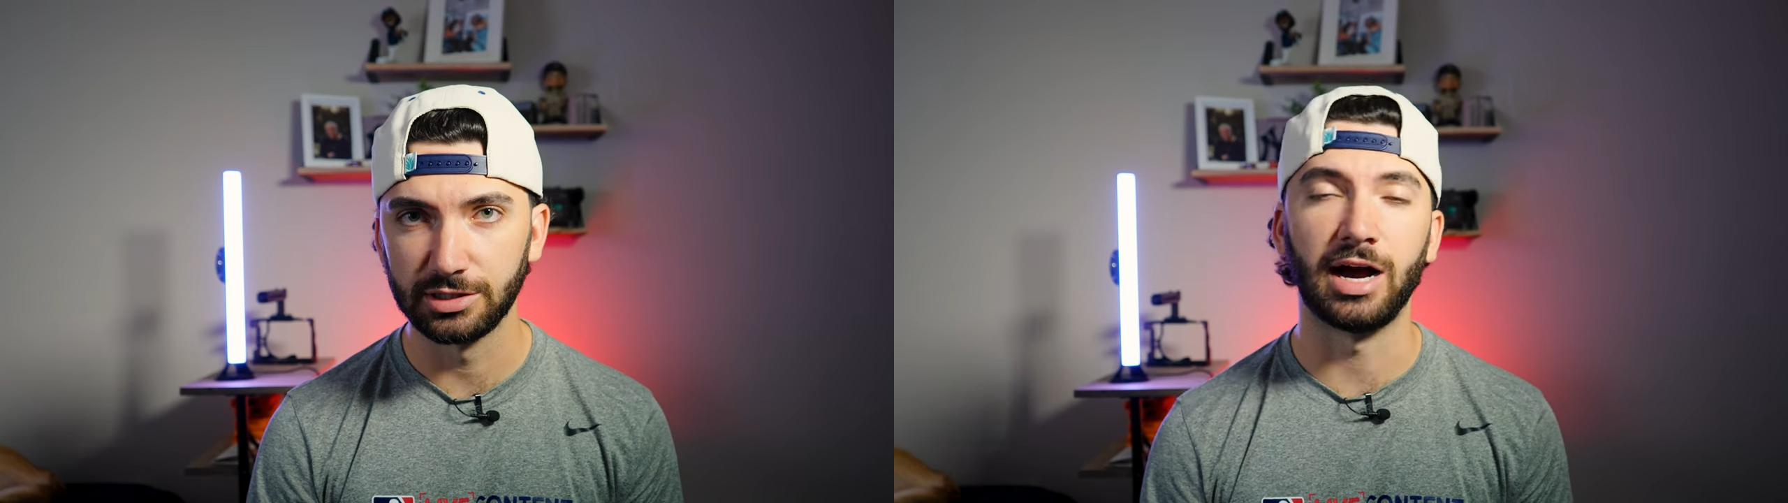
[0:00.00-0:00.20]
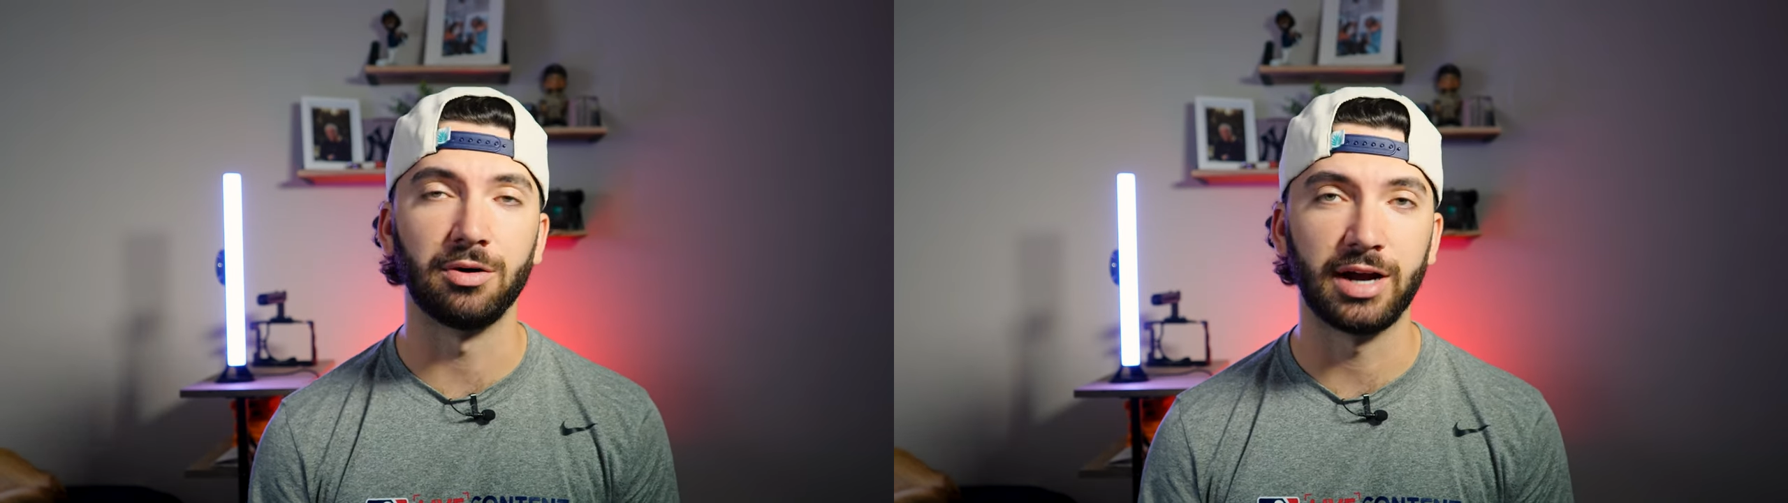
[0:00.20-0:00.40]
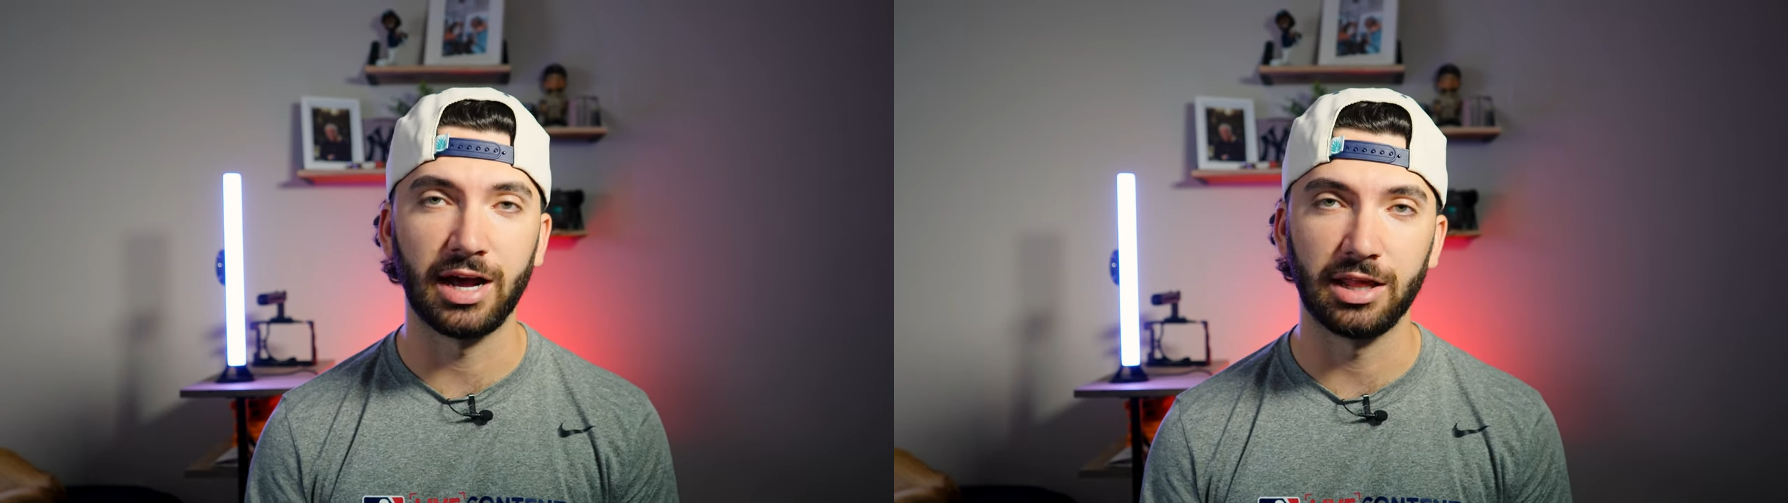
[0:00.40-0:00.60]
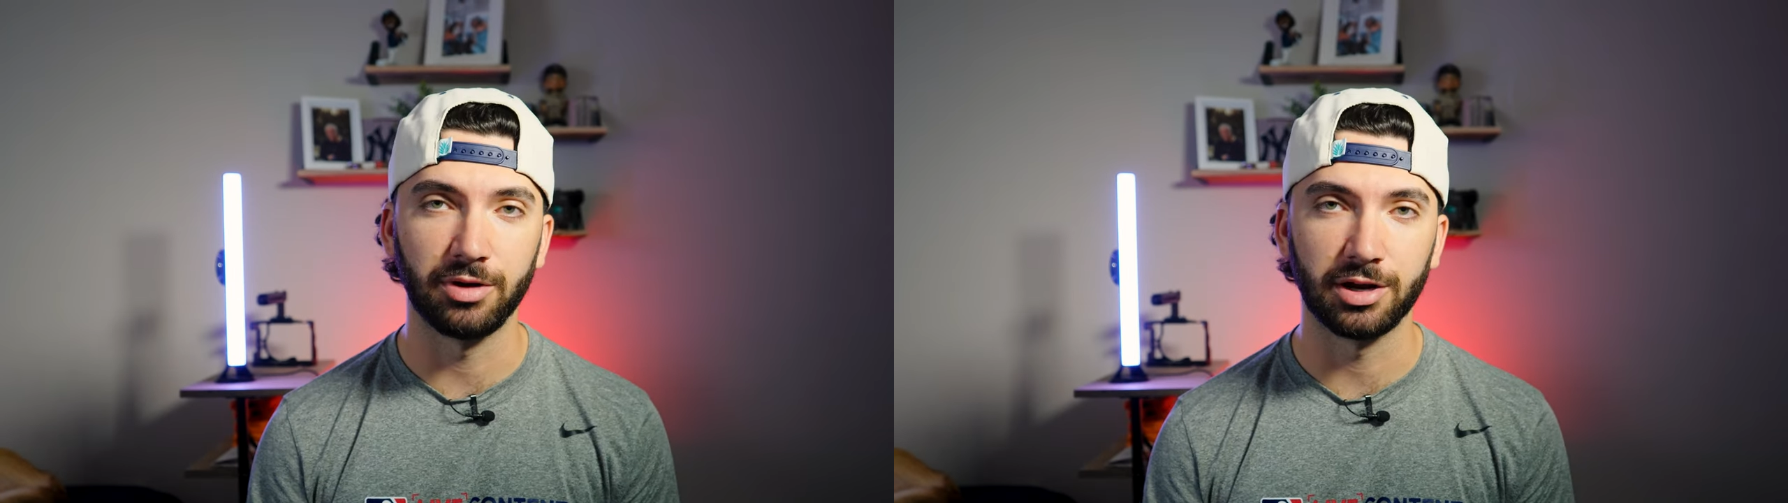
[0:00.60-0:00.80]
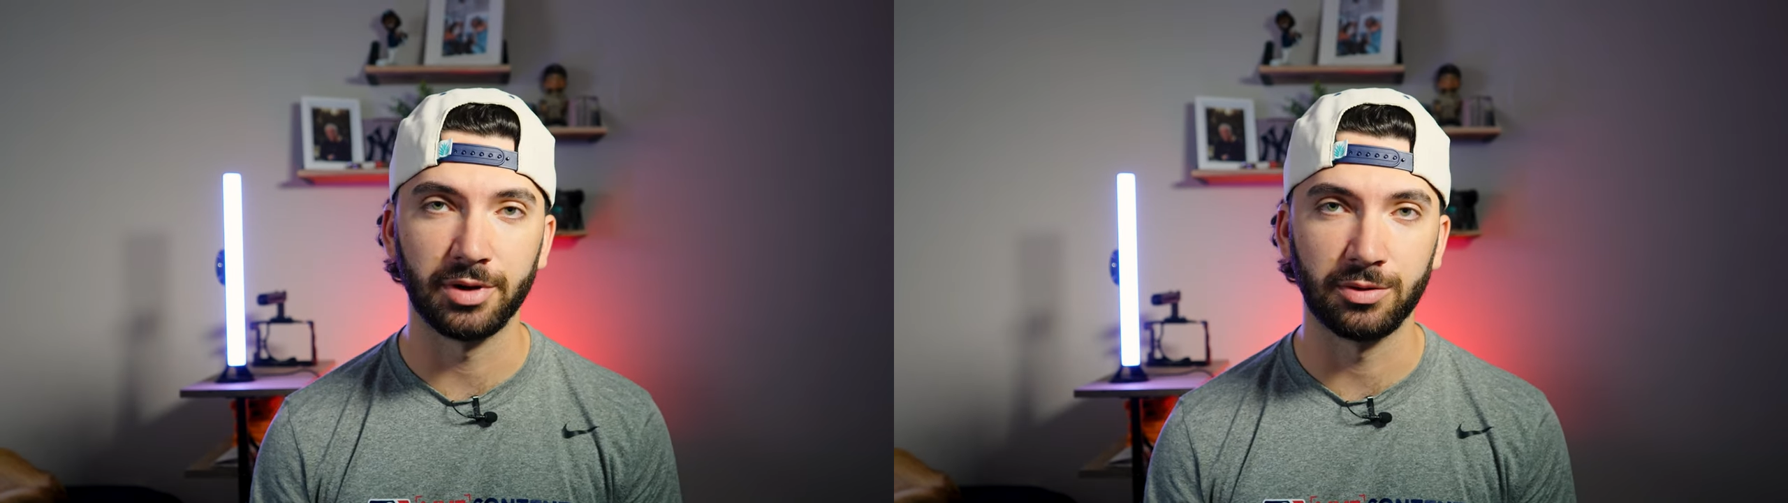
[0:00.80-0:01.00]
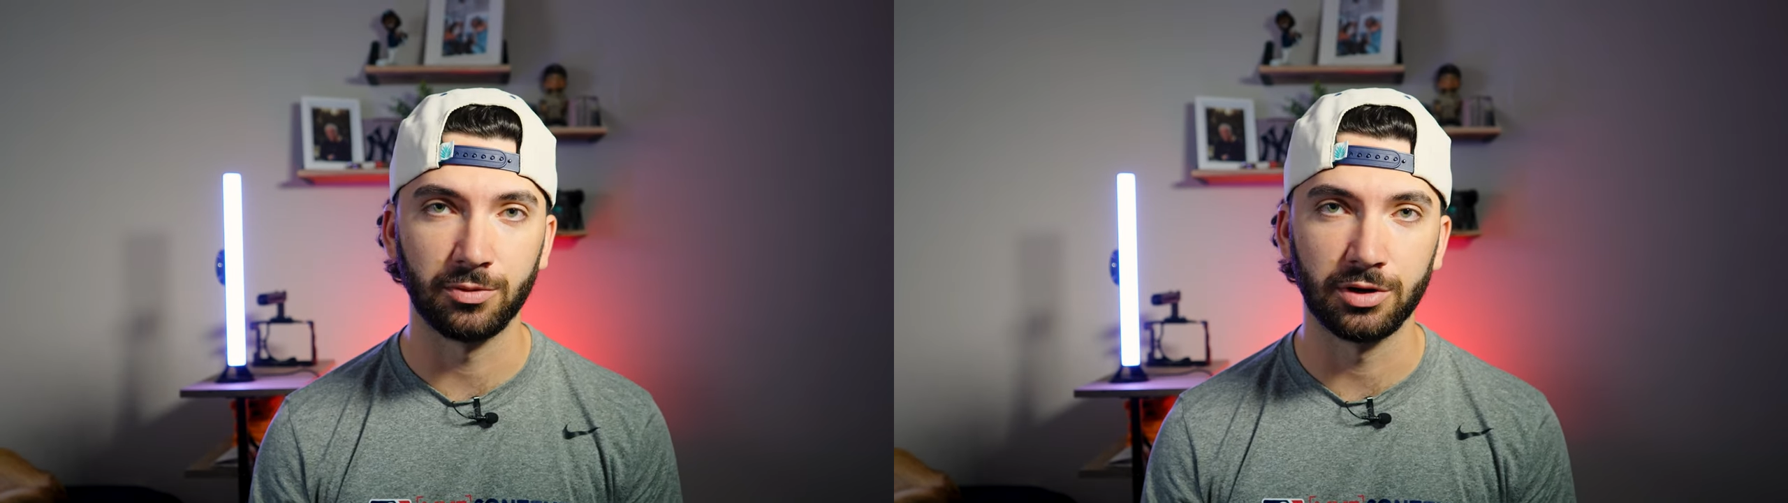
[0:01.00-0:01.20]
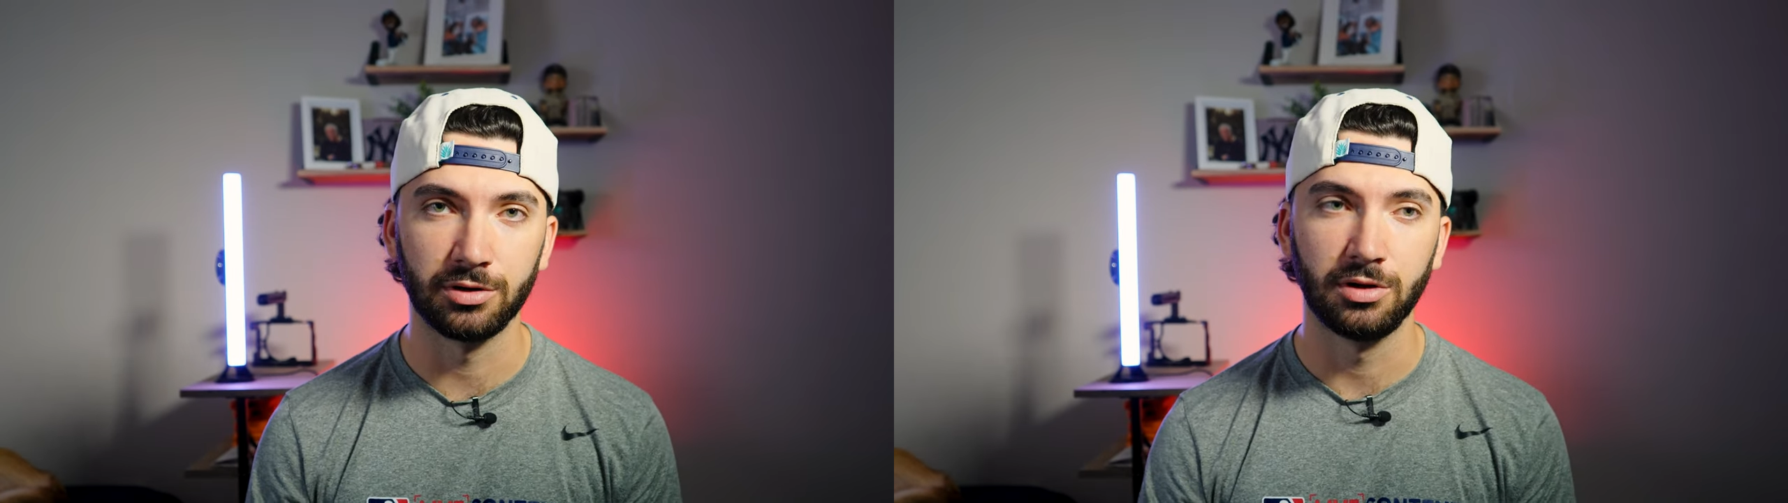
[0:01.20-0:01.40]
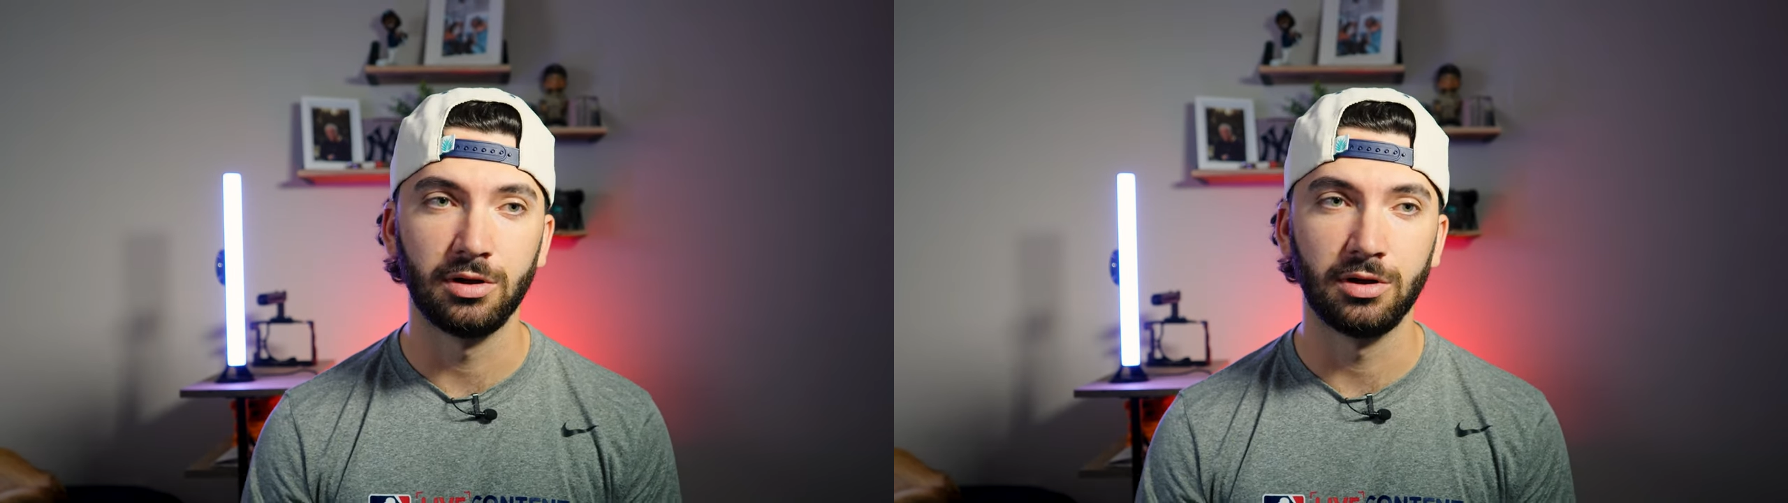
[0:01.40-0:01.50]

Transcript: I would highly recommend one.